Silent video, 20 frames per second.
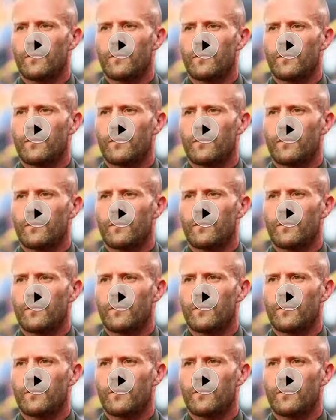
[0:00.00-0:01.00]

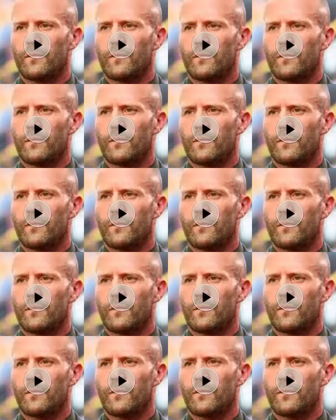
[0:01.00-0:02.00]

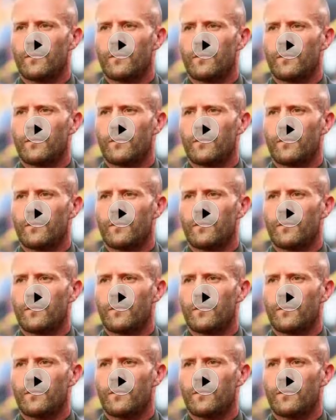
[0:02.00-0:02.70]
(no one is talking)